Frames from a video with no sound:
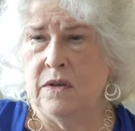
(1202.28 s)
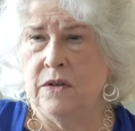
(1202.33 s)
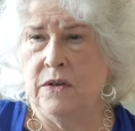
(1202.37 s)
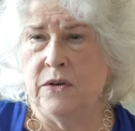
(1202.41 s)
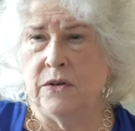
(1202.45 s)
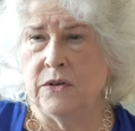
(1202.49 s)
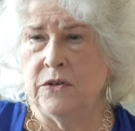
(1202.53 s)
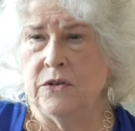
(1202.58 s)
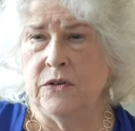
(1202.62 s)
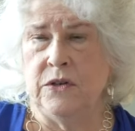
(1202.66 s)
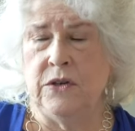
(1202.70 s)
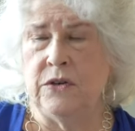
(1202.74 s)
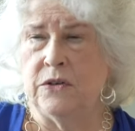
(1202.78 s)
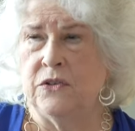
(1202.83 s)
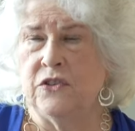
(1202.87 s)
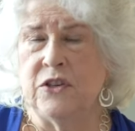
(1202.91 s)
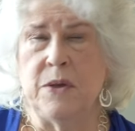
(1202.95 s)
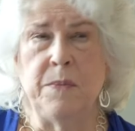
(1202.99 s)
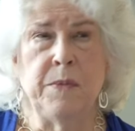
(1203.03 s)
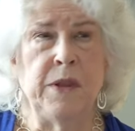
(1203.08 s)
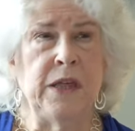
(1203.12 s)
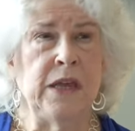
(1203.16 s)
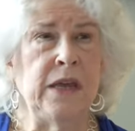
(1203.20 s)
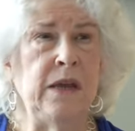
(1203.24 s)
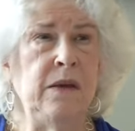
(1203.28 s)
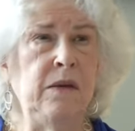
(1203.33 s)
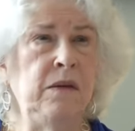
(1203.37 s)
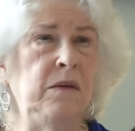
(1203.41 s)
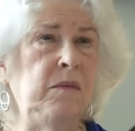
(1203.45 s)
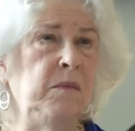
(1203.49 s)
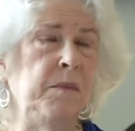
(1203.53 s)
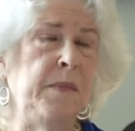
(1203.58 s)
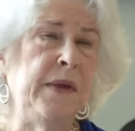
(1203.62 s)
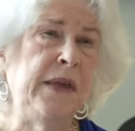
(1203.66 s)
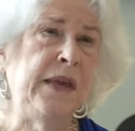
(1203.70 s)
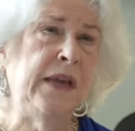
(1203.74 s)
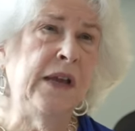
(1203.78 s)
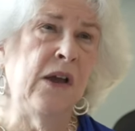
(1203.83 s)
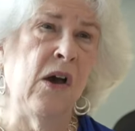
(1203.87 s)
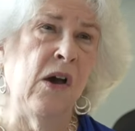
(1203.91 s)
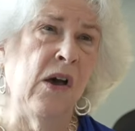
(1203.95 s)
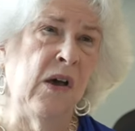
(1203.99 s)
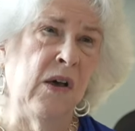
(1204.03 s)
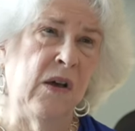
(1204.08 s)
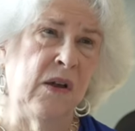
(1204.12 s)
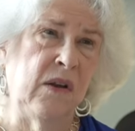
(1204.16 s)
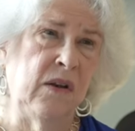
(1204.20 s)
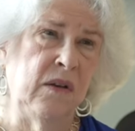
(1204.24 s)
your, your sibling being
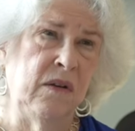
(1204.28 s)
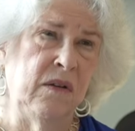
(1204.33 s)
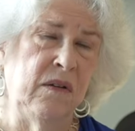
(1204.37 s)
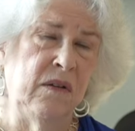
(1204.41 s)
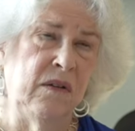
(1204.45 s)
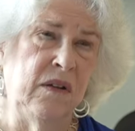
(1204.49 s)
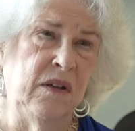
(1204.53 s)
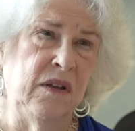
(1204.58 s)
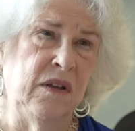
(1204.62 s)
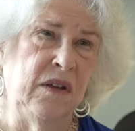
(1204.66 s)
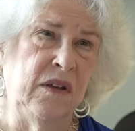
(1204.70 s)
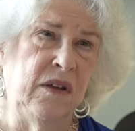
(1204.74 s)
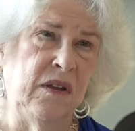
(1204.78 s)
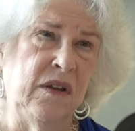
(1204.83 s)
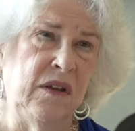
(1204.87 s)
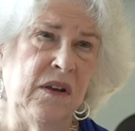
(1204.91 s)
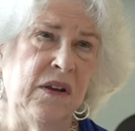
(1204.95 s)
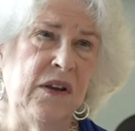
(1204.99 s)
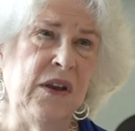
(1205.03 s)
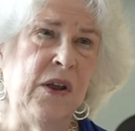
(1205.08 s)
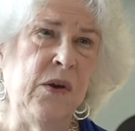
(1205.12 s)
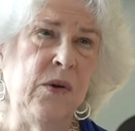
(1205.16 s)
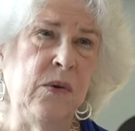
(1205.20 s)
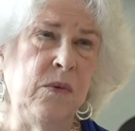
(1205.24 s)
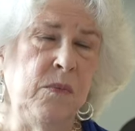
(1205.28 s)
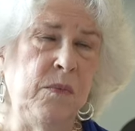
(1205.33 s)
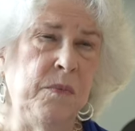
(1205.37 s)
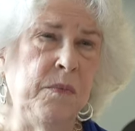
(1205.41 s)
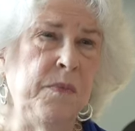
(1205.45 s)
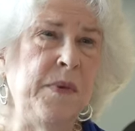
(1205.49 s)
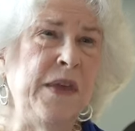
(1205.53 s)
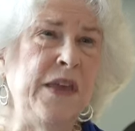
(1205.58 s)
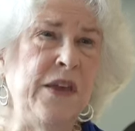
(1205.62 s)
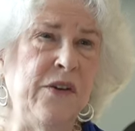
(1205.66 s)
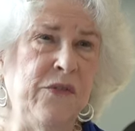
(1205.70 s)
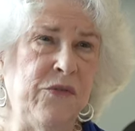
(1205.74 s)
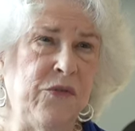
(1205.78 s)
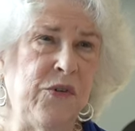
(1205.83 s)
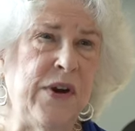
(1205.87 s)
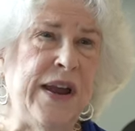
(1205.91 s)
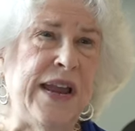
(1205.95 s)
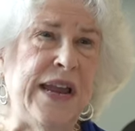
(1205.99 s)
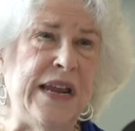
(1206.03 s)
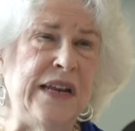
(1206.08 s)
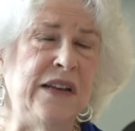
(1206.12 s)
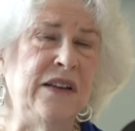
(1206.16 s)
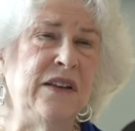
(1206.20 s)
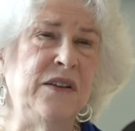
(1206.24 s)
gone? Don't be
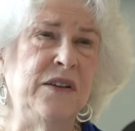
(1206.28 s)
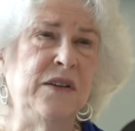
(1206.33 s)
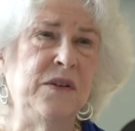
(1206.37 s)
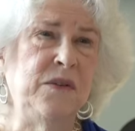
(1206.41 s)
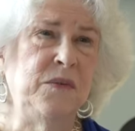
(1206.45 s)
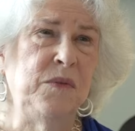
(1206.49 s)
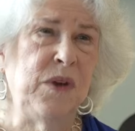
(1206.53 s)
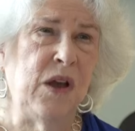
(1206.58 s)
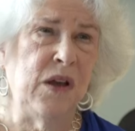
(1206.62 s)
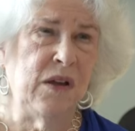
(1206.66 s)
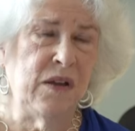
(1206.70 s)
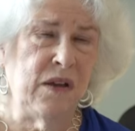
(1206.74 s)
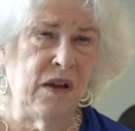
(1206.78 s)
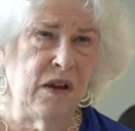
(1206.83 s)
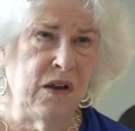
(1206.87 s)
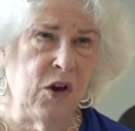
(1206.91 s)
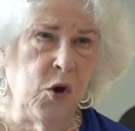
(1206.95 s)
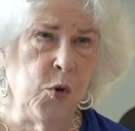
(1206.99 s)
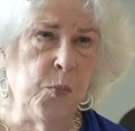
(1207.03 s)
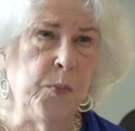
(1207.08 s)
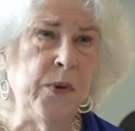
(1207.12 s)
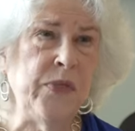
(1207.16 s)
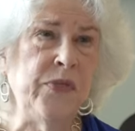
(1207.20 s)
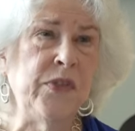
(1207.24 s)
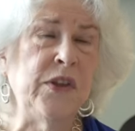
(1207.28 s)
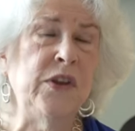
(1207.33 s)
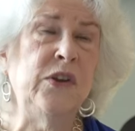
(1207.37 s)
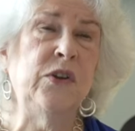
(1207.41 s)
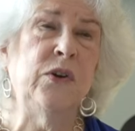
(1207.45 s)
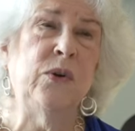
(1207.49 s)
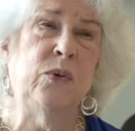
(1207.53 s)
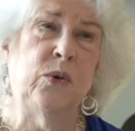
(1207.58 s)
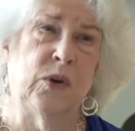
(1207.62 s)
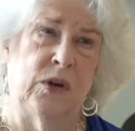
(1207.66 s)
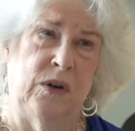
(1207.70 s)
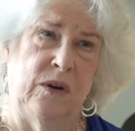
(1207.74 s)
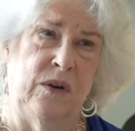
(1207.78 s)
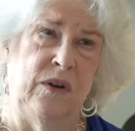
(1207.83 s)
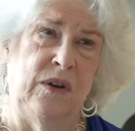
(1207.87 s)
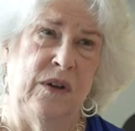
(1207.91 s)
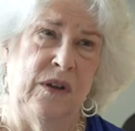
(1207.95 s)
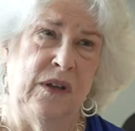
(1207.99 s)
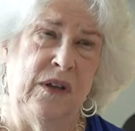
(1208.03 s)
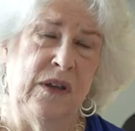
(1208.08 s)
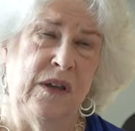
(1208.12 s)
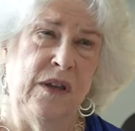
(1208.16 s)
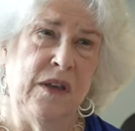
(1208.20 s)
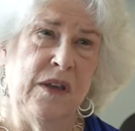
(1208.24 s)
afraid to open the door
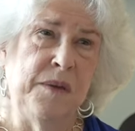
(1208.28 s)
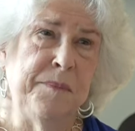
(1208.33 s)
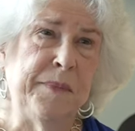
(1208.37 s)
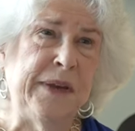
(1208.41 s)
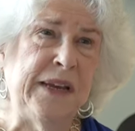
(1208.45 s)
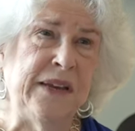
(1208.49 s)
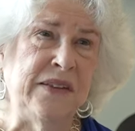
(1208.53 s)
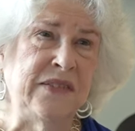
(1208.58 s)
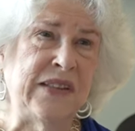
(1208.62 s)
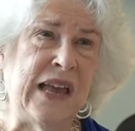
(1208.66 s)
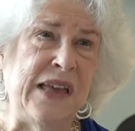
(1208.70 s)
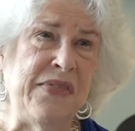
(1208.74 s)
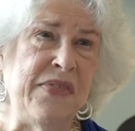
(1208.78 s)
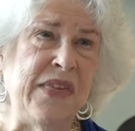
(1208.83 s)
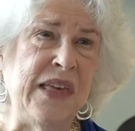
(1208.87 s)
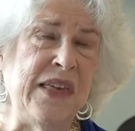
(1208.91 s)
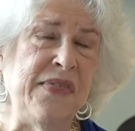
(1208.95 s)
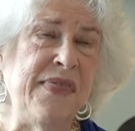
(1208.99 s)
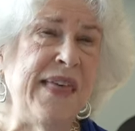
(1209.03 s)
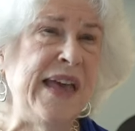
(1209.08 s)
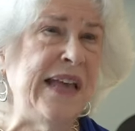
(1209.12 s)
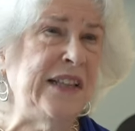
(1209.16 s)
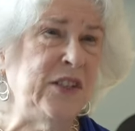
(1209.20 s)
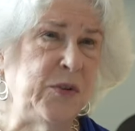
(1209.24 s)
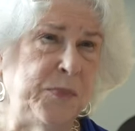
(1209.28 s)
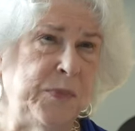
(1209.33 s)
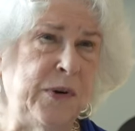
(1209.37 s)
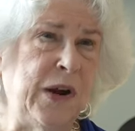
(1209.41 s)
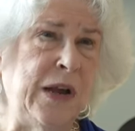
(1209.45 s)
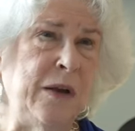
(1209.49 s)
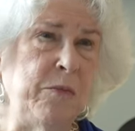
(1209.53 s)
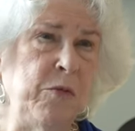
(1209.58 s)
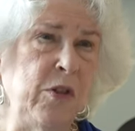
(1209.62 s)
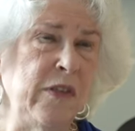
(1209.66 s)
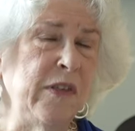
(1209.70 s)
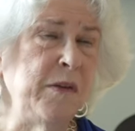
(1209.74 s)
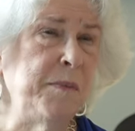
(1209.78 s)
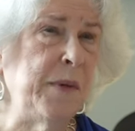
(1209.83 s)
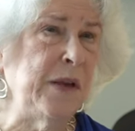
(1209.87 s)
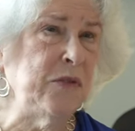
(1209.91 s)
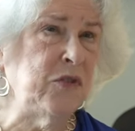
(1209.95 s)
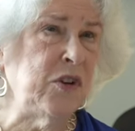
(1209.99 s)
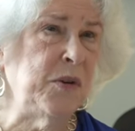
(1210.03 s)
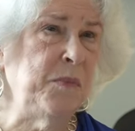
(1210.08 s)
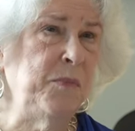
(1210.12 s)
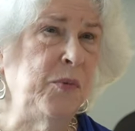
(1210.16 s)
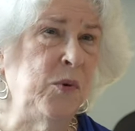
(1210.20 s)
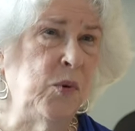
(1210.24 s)
because I think that's probably the
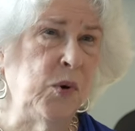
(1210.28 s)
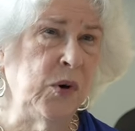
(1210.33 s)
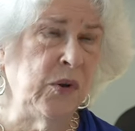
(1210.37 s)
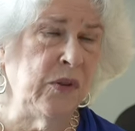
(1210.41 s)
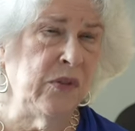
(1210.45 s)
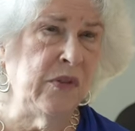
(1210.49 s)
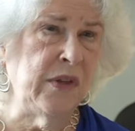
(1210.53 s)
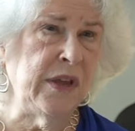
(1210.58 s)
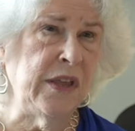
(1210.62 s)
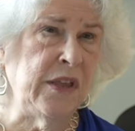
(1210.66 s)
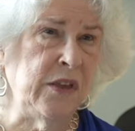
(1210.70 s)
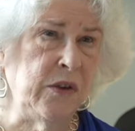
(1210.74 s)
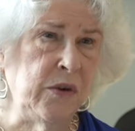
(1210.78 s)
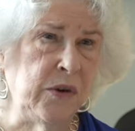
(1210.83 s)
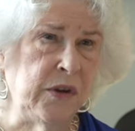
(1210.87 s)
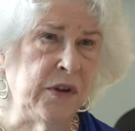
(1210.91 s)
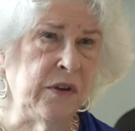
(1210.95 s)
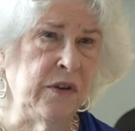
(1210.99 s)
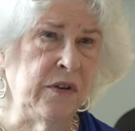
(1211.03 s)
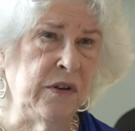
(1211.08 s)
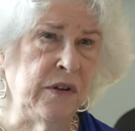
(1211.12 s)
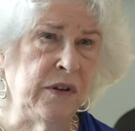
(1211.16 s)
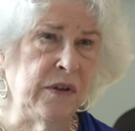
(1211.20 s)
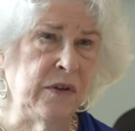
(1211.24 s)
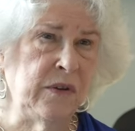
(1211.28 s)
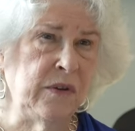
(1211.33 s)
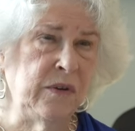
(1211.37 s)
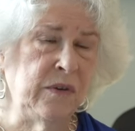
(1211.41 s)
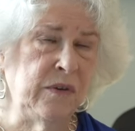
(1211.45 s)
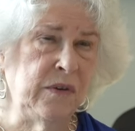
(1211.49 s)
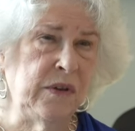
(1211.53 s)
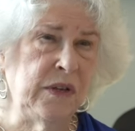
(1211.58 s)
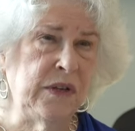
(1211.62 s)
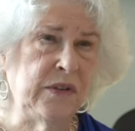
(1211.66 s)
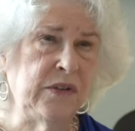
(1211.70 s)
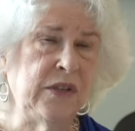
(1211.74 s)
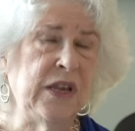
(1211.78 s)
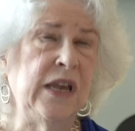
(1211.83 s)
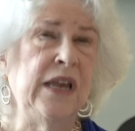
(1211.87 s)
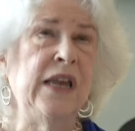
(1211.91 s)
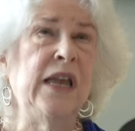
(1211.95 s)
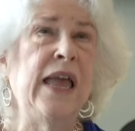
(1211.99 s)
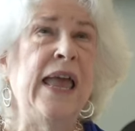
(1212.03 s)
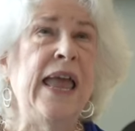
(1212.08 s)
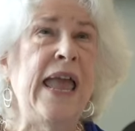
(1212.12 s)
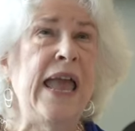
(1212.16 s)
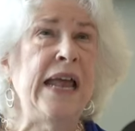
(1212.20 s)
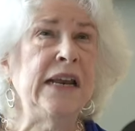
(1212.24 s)
most important thing you can do is
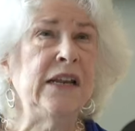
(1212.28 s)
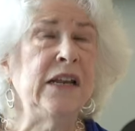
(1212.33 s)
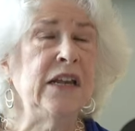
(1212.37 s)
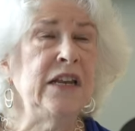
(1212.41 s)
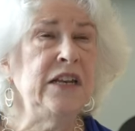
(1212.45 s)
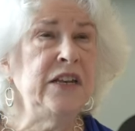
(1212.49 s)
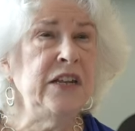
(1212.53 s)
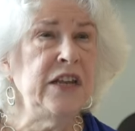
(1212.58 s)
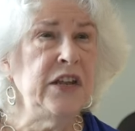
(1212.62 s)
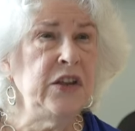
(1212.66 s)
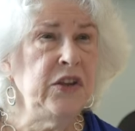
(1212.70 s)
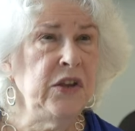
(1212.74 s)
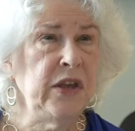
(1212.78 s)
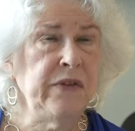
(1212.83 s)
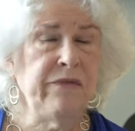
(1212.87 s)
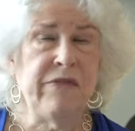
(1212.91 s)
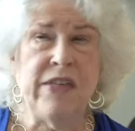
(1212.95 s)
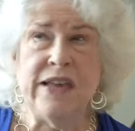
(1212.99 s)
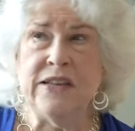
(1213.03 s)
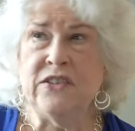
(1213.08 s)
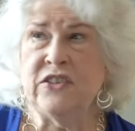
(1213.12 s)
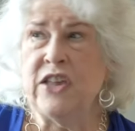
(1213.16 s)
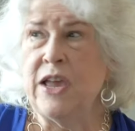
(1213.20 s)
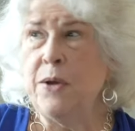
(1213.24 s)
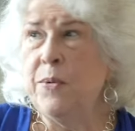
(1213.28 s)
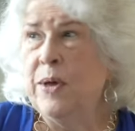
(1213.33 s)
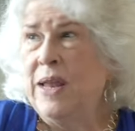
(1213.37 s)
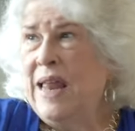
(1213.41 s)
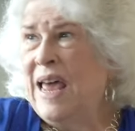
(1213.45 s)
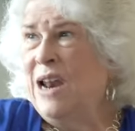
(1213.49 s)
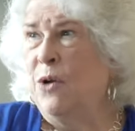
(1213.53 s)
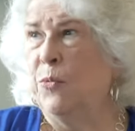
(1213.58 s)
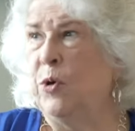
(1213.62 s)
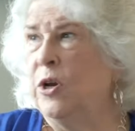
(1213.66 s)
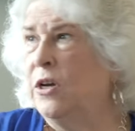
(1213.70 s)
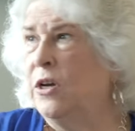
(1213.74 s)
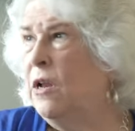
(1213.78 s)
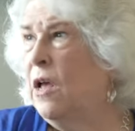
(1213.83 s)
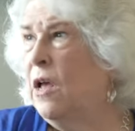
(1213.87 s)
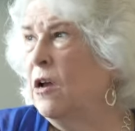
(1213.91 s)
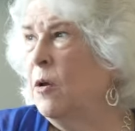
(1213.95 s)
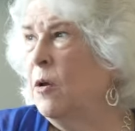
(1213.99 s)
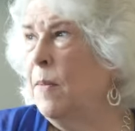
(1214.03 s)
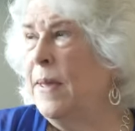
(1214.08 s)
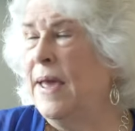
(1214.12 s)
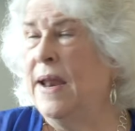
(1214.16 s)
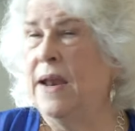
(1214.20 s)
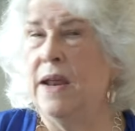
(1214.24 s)
and continue. If they say, "Well, I don't want to
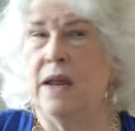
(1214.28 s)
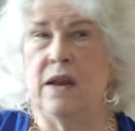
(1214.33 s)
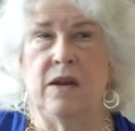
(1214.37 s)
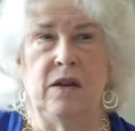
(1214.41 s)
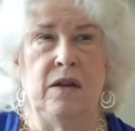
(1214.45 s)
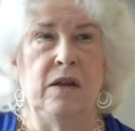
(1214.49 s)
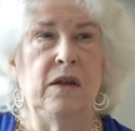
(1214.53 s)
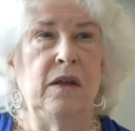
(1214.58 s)
talk about it,"